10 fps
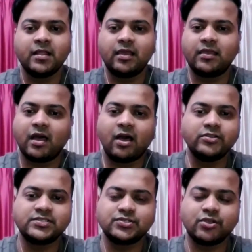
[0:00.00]
Like how
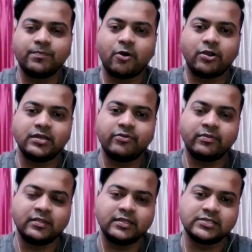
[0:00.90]
it's so important
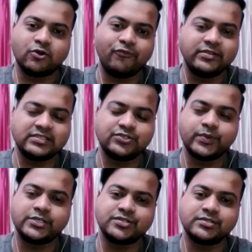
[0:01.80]
during these COVID
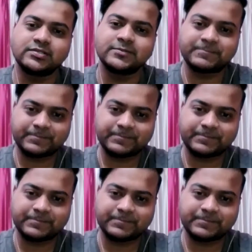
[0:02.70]
situations?